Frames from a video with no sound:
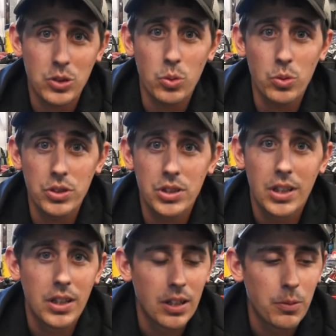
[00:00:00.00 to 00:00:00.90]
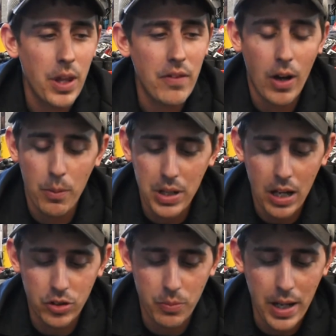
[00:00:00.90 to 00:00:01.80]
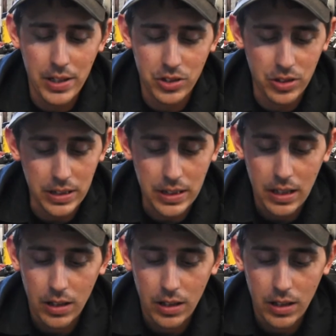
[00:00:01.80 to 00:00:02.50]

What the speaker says: Tools. They've helped me out tremendously.